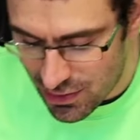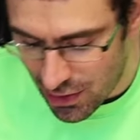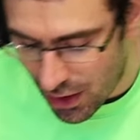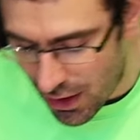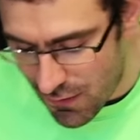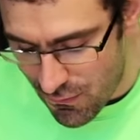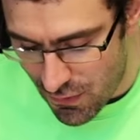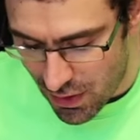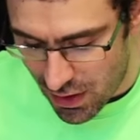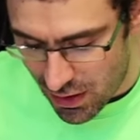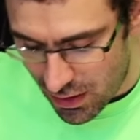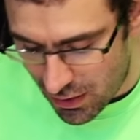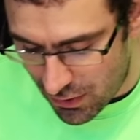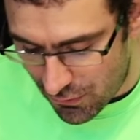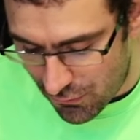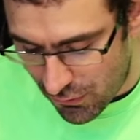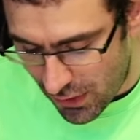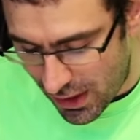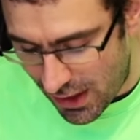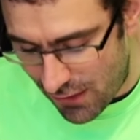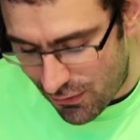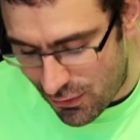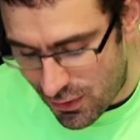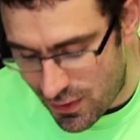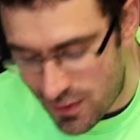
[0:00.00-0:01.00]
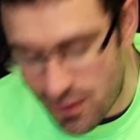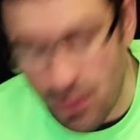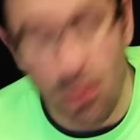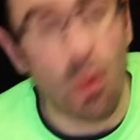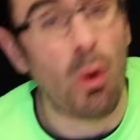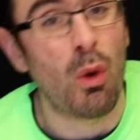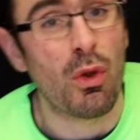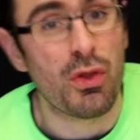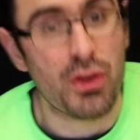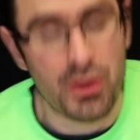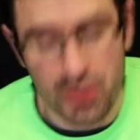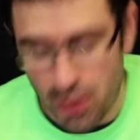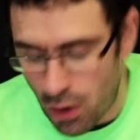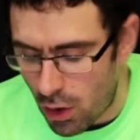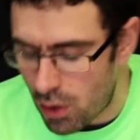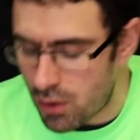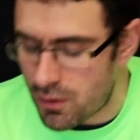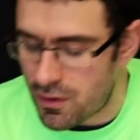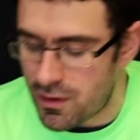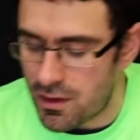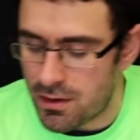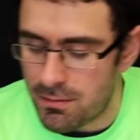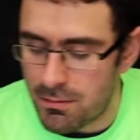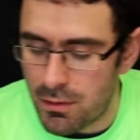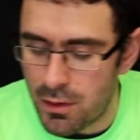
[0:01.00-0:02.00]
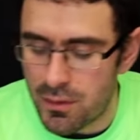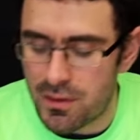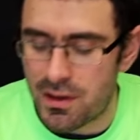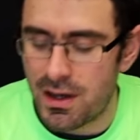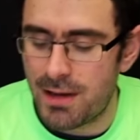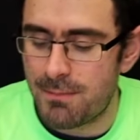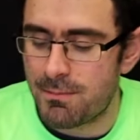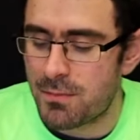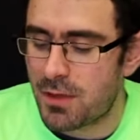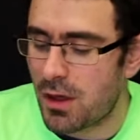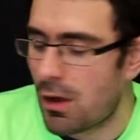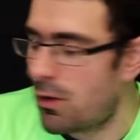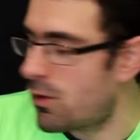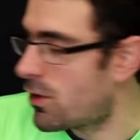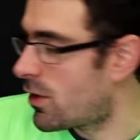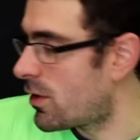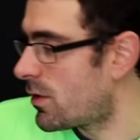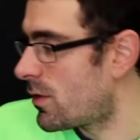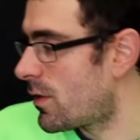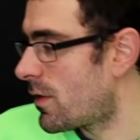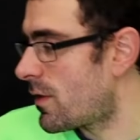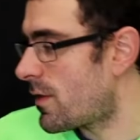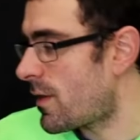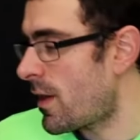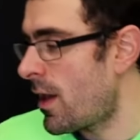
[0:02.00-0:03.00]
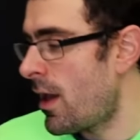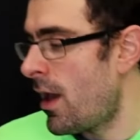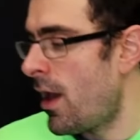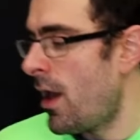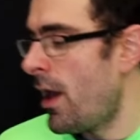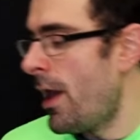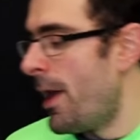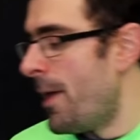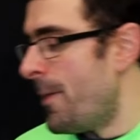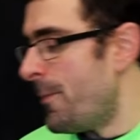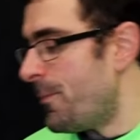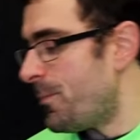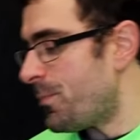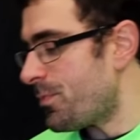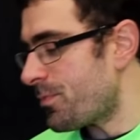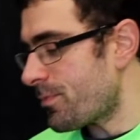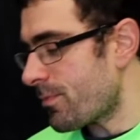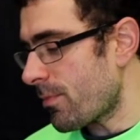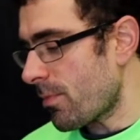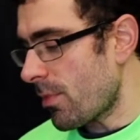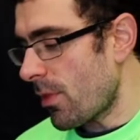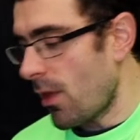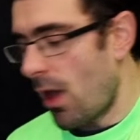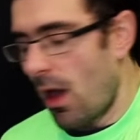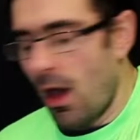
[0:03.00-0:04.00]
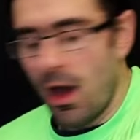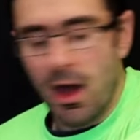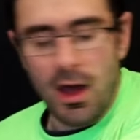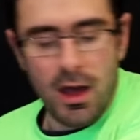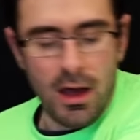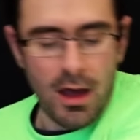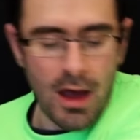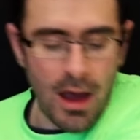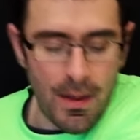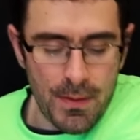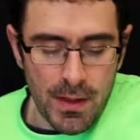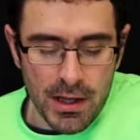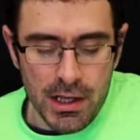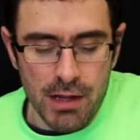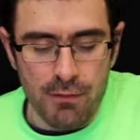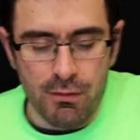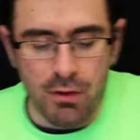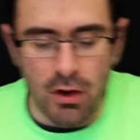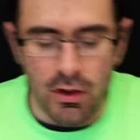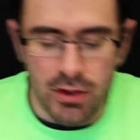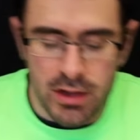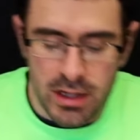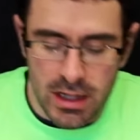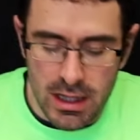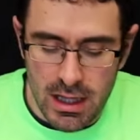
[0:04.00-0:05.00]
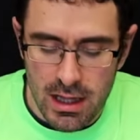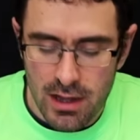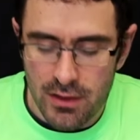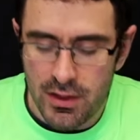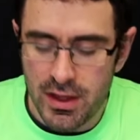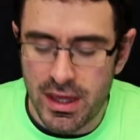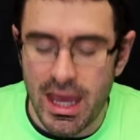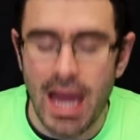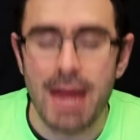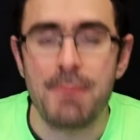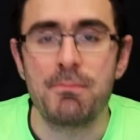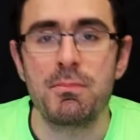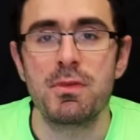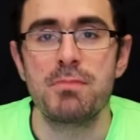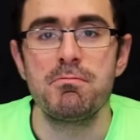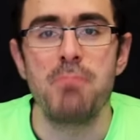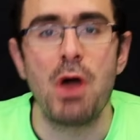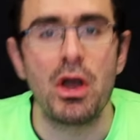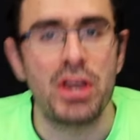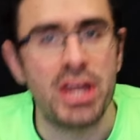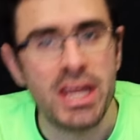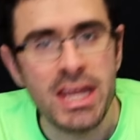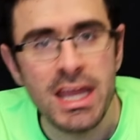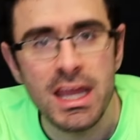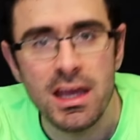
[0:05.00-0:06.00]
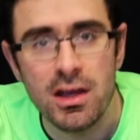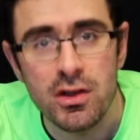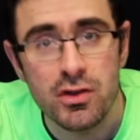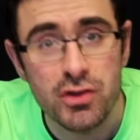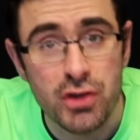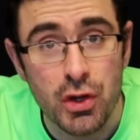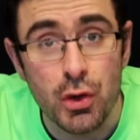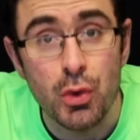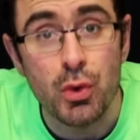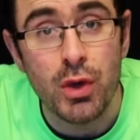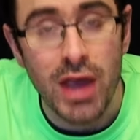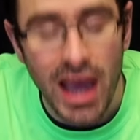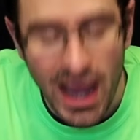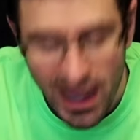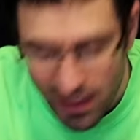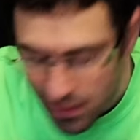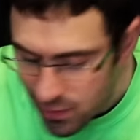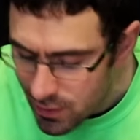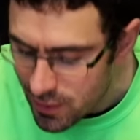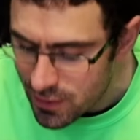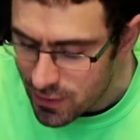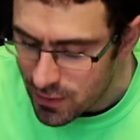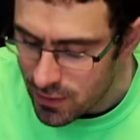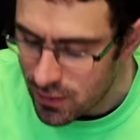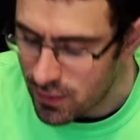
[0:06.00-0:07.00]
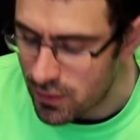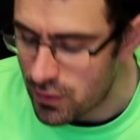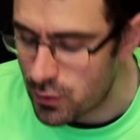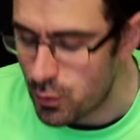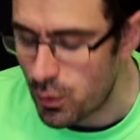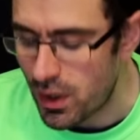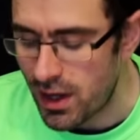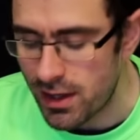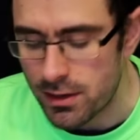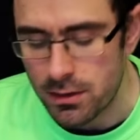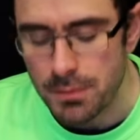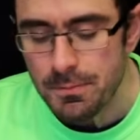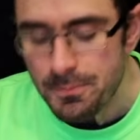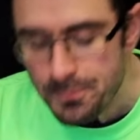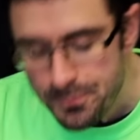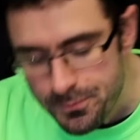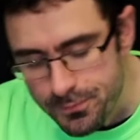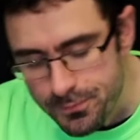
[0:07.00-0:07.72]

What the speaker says: diverse faiths, Orthodox and Muslim tokens. And then you've got the game's money, ducats, as well.